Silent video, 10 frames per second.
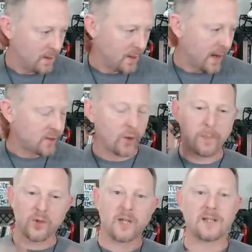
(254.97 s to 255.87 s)
And so he
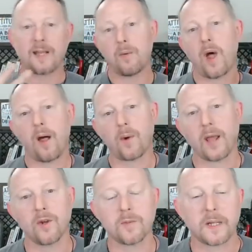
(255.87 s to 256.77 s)
proceeds to say, well, how would I
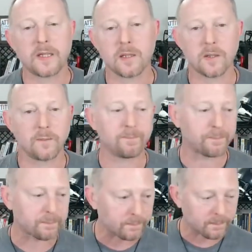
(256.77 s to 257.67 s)
use my system?
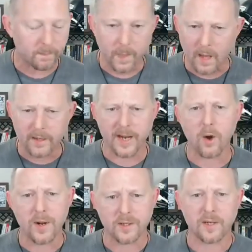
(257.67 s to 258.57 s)
And they
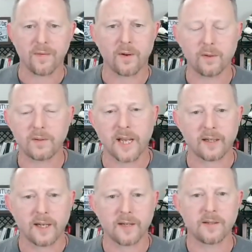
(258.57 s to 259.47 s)
go into different
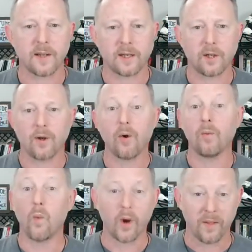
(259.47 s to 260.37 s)
techniques. Like,
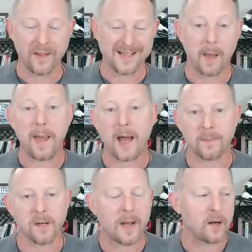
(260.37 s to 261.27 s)
one of the things I'm
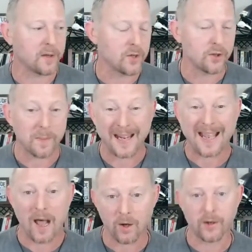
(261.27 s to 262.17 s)
adamant about is using my
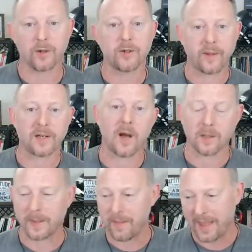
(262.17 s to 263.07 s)
calendar. So they talked
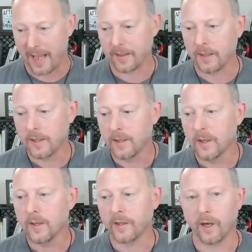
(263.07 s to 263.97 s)
about that.
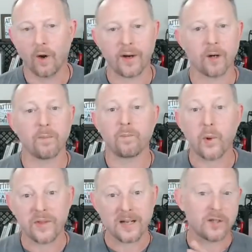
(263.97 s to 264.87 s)
Here,
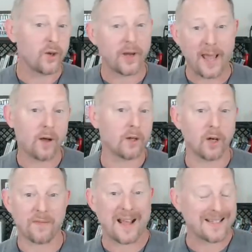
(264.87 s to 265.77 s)
put things in your calendar.
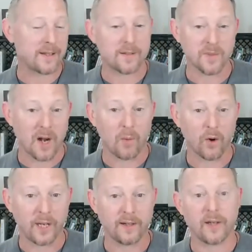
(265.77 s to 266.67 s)
If that system's not
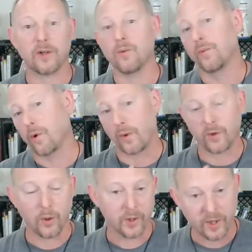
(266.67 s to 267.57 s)
working, then
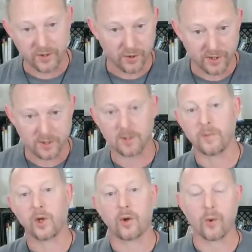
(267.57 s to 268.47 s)
you adjust your system
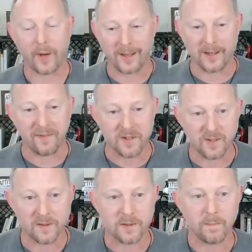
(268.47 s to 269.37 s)
or you create a different
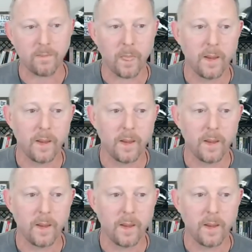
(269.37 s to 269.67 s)
system.